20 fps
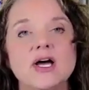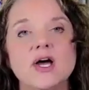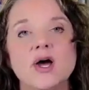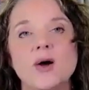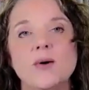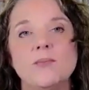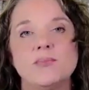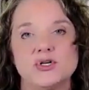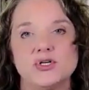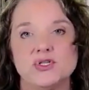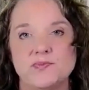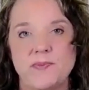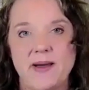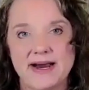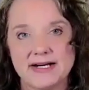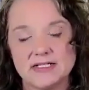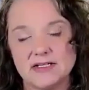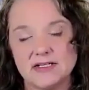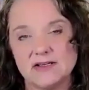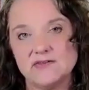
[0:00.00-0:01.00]

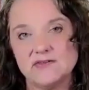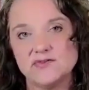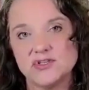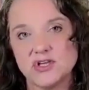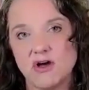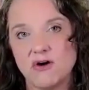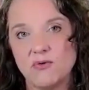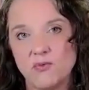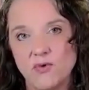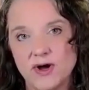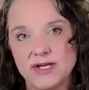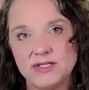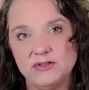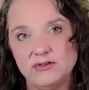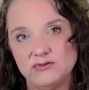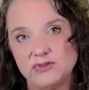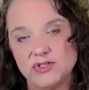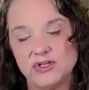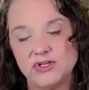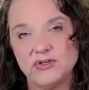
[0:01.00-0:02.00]
perspectives on what
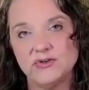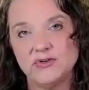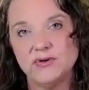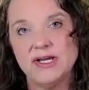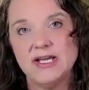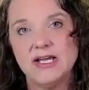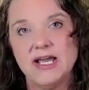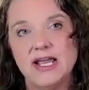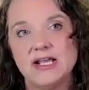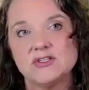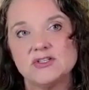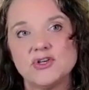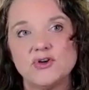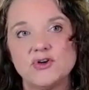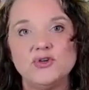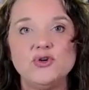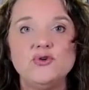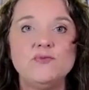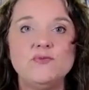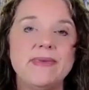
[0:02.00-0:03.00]
you do. And so
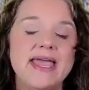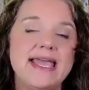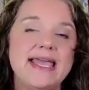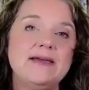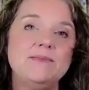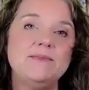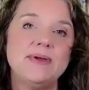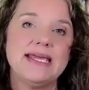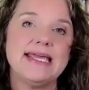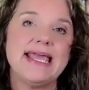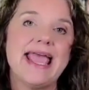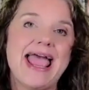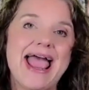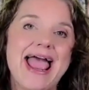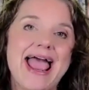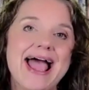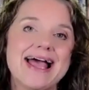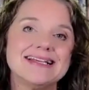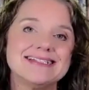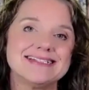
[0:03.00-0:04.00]
you may be
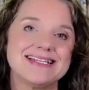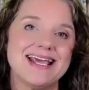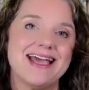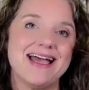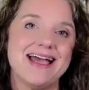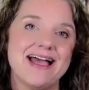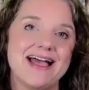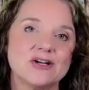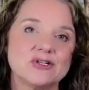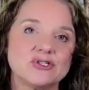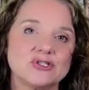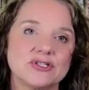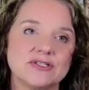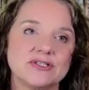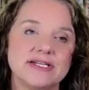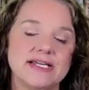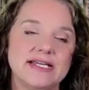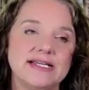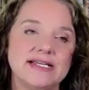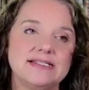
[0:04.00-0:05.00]
asked to
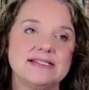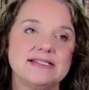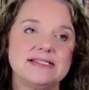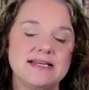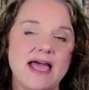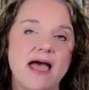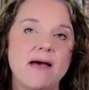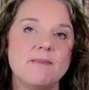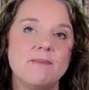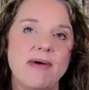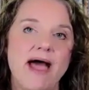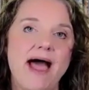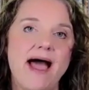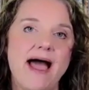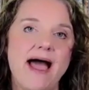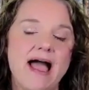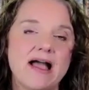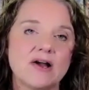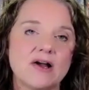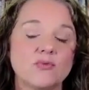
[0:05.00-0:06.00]
actually step
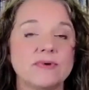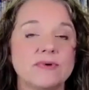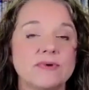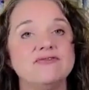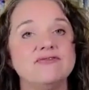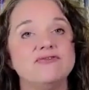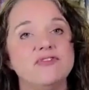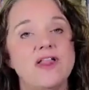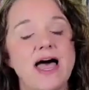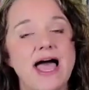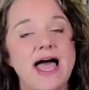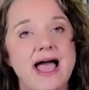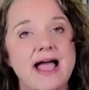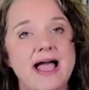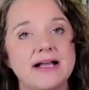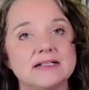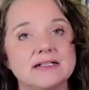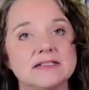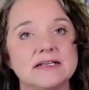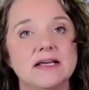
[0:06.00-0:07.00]
back,
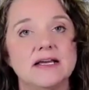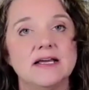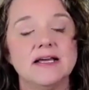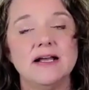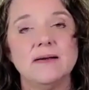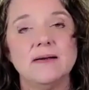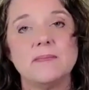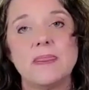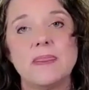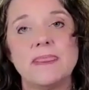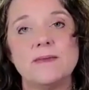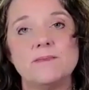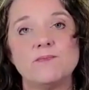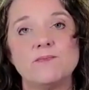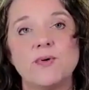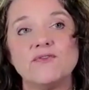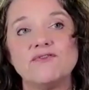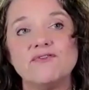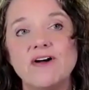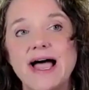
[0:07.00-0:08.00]
reflect,
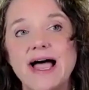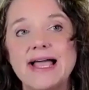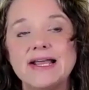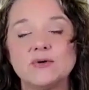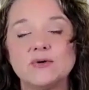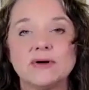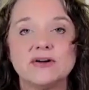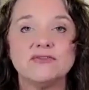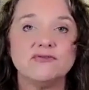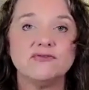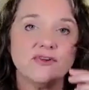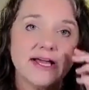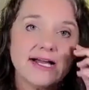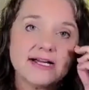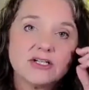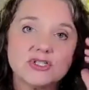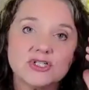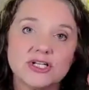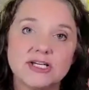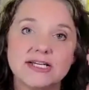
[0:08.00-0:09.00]
provide a
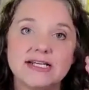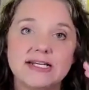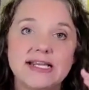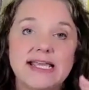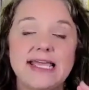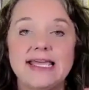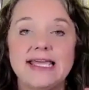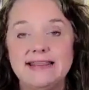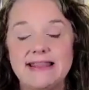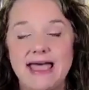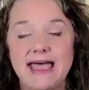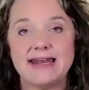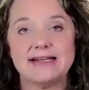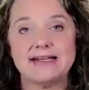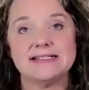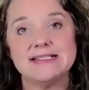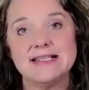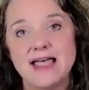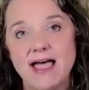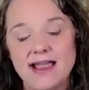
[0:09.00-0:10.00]
reflection in that
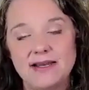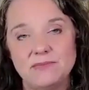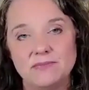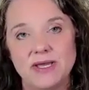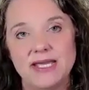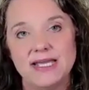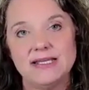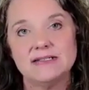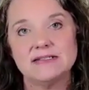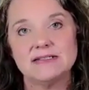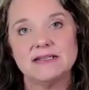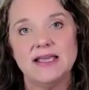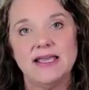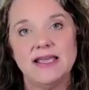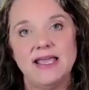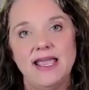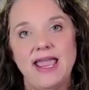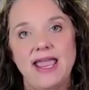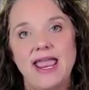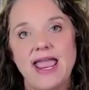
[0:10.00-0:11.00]
assignment,
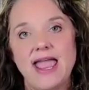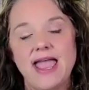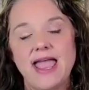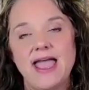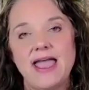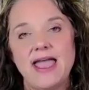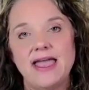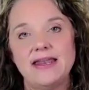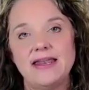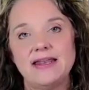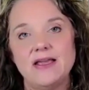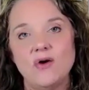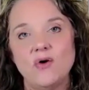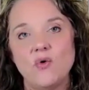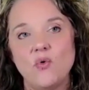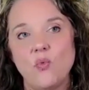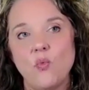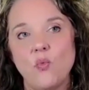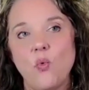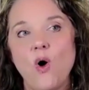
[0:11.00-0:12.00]
and
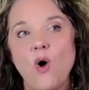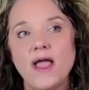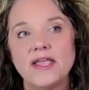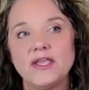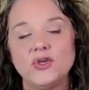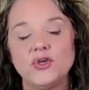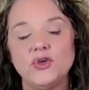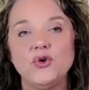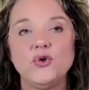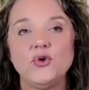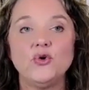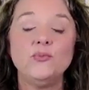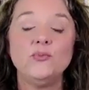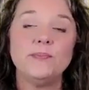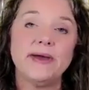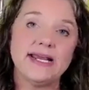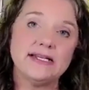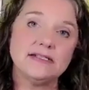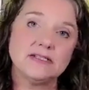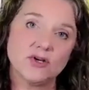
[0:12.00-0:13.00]
what you,
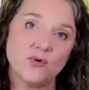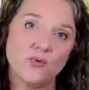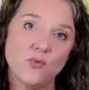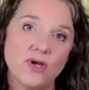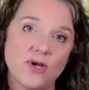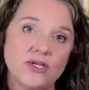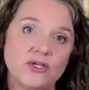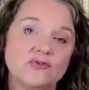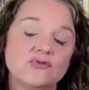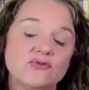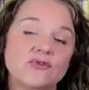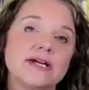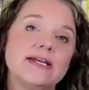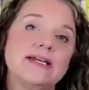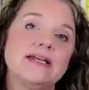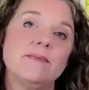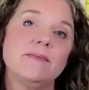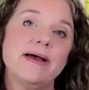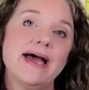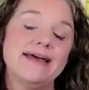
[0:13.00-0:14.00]
based on what you've
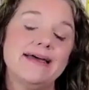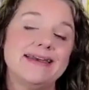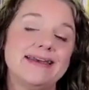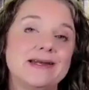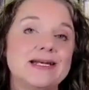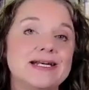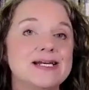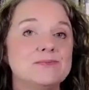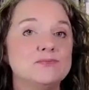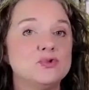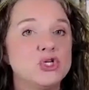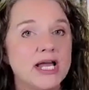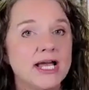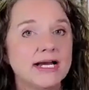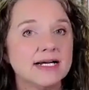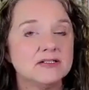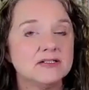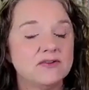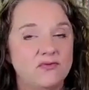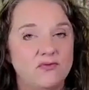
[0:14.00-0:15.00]
written about in an
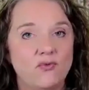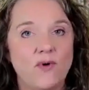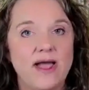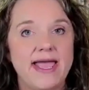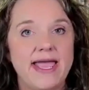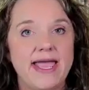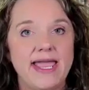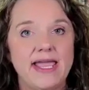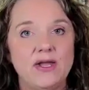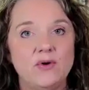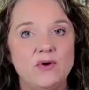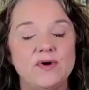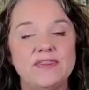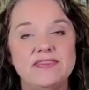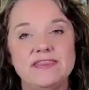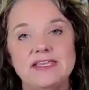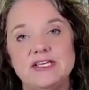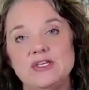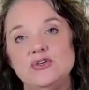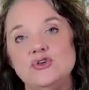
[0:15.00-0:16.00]
objective way, would
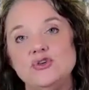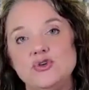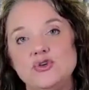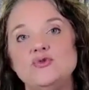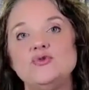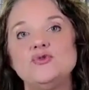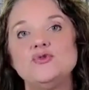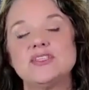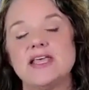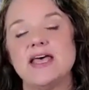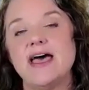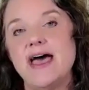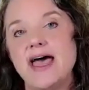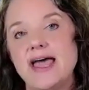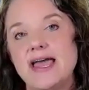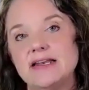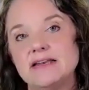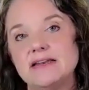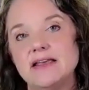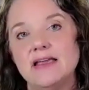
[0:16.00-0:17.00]
then use
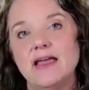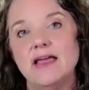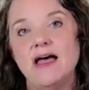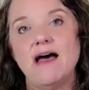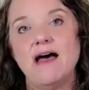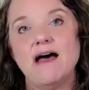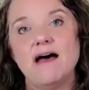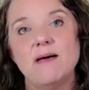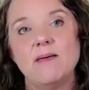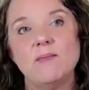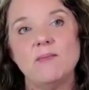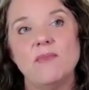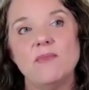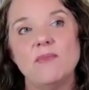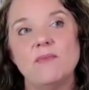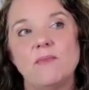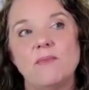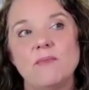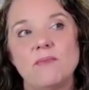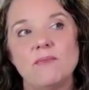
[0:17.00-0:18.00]
that
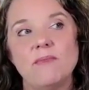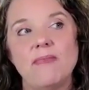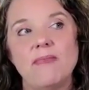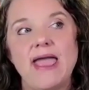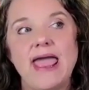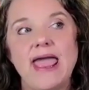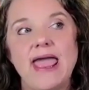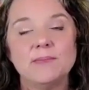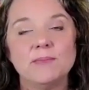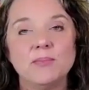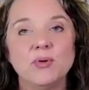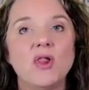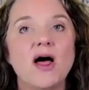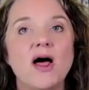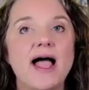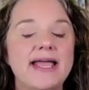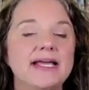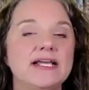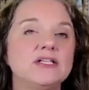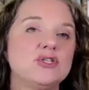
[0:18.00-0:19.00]
and
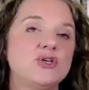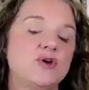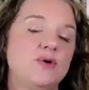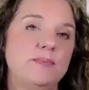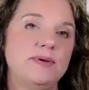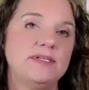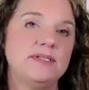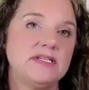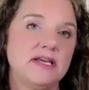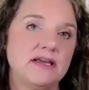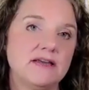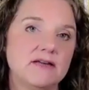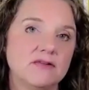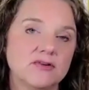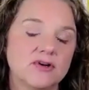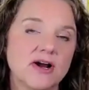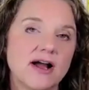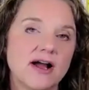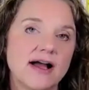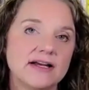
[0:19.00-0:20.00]
apply it to a
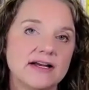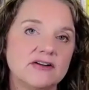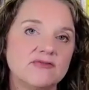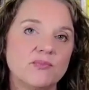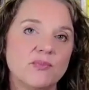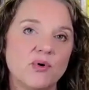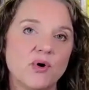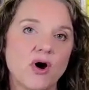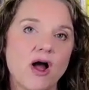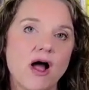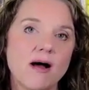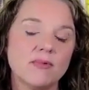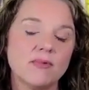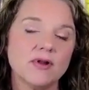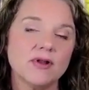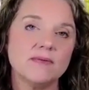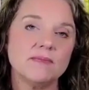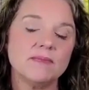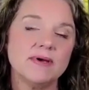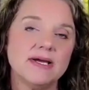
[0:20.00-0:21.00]
particular kind of
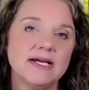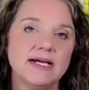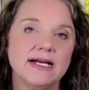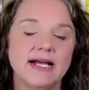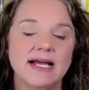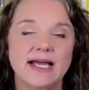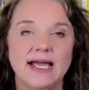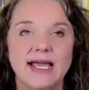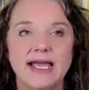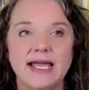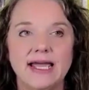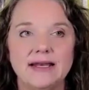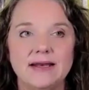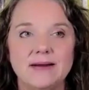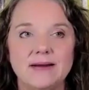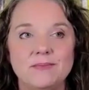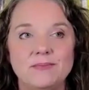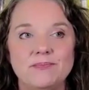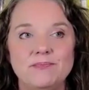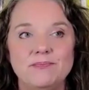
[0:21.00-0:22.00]
problem.
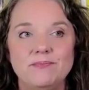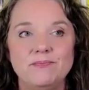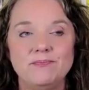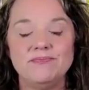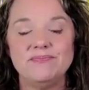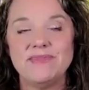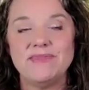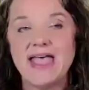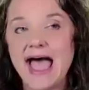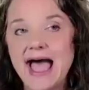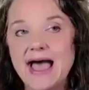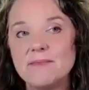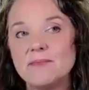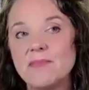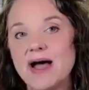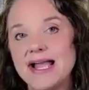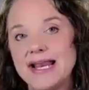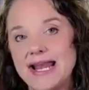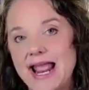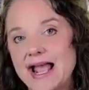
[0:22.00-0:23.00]
And that
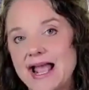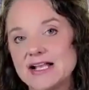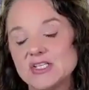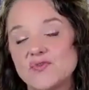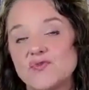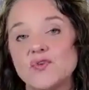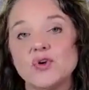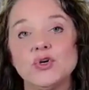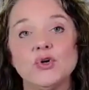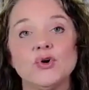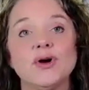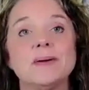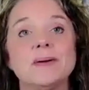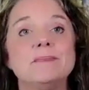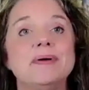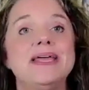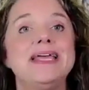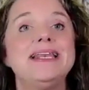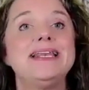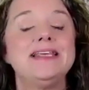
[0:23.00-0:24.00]
might ask for your
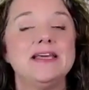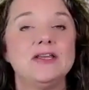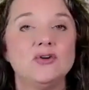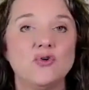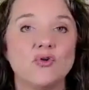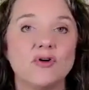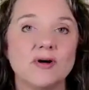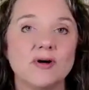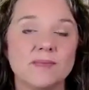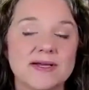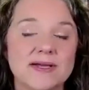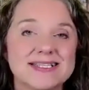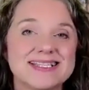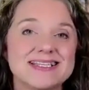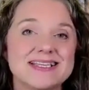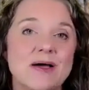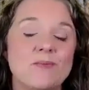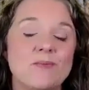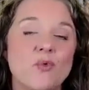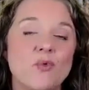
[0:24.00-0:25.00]
opinion or
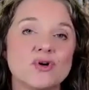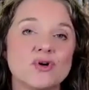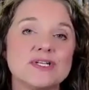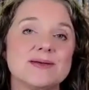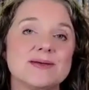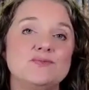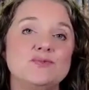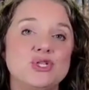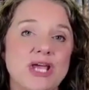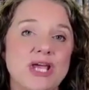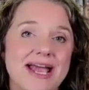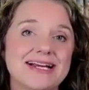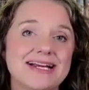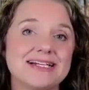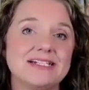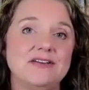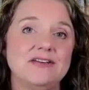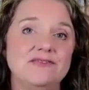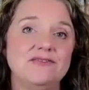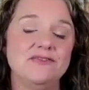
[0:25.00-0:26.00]
a more
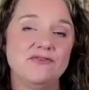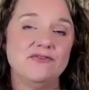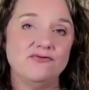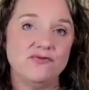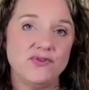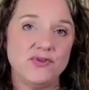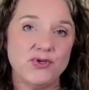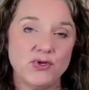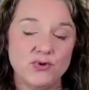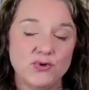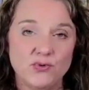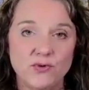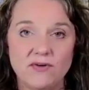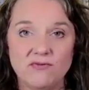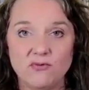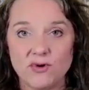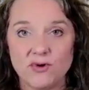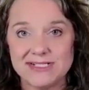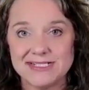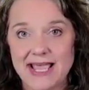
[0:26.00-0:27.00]
subjective view
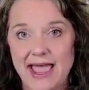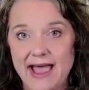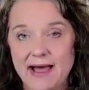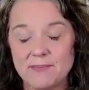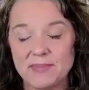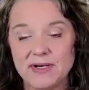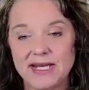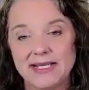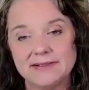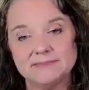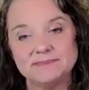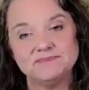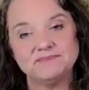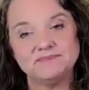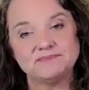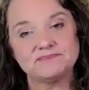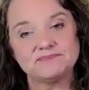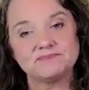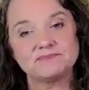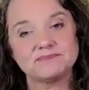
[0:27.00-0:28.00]
of what's happening.
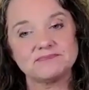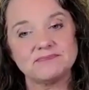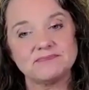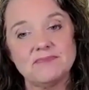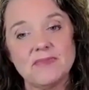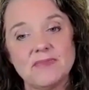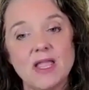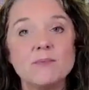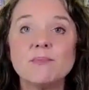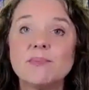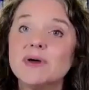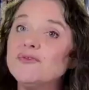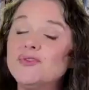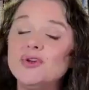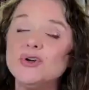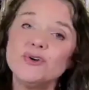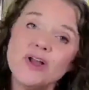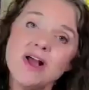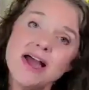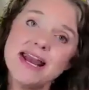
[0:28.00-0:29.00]
But if
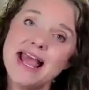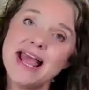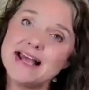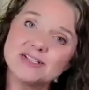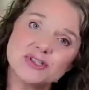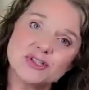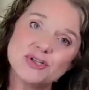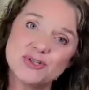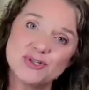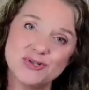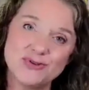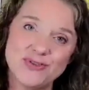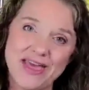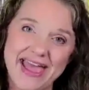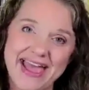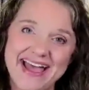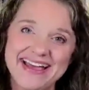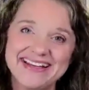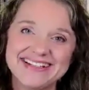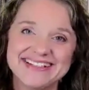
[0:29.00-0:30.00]
you're not asked to do
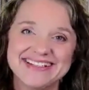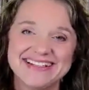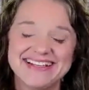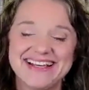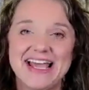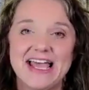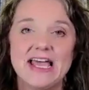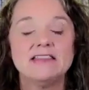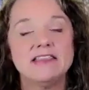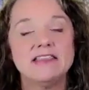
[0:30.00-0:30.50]
that, then